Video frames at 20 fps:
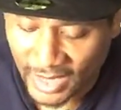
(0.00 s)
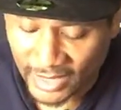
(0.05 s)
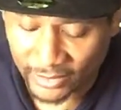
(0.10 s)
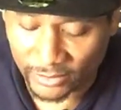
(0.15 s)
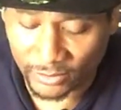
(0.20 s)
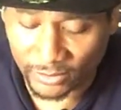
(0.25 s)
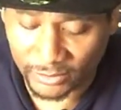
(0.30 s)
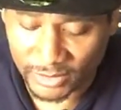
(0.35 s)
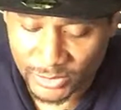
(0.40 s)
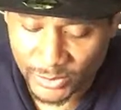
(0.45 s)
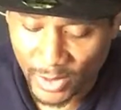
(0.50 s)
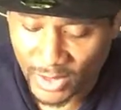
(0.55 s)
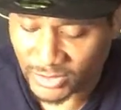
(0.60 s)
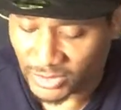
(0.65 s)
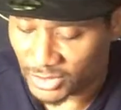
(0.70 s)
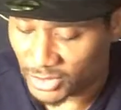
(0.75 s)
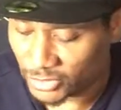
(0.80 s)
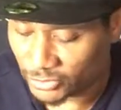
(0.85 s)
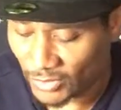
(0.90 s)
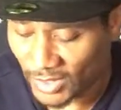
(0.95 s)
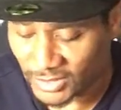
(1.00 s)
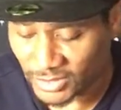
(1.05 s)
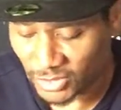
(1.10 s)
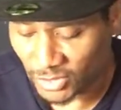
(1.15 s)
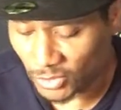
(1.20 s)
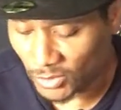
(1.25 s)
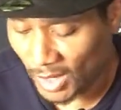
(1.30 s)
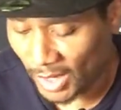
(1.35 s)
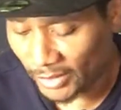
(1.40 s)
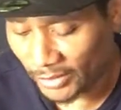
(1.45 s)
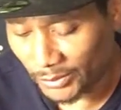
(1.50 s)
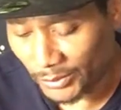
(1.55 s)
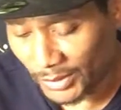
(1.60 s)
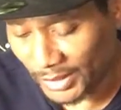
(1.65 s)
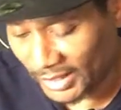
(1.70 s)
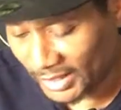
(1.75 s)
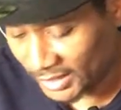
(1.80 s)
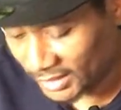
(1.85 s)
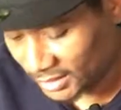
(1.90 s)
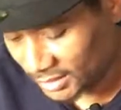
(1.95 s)
I don't know if this person is stressing you out or
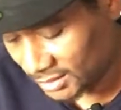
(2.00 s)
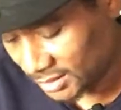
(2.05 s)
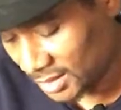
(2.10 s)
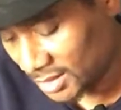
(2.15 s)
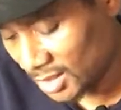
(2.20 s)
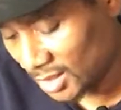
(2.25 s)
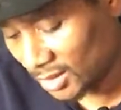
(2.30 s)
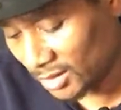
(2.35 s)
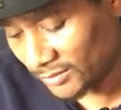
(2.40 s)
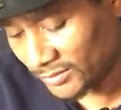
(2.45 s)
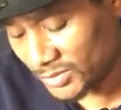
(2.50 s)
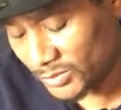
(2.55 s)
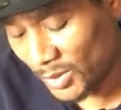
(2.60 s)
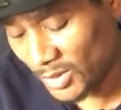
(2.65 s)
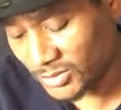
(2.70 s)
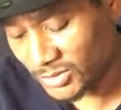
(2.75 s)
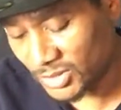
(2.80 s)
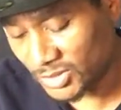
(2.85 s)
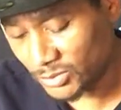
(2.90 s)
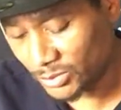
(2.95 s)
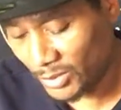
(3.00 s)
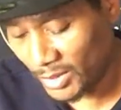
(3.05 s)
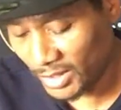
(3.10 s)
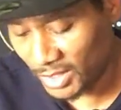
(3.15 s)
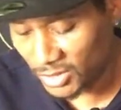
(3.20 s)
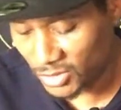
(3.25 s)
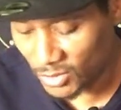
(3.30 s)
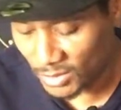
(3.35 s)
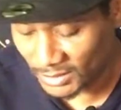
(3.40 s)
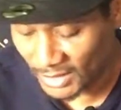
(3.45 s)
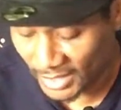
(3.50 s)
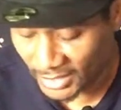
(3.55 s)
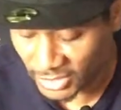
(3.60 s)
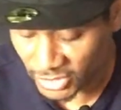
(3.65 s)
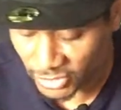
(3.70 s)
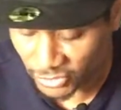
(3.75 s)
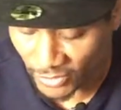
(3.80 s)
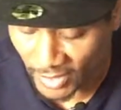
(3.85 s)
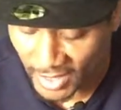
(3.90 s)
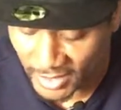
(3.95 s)
what. You know, this person is bringing you a lot of
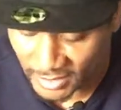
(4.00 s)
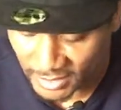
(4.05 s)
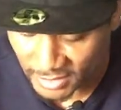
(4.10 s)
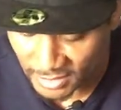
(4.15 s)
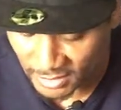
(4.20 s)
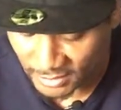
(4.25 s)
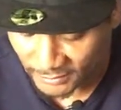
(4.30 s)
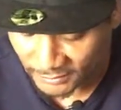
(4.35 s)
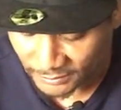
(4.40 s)
stress.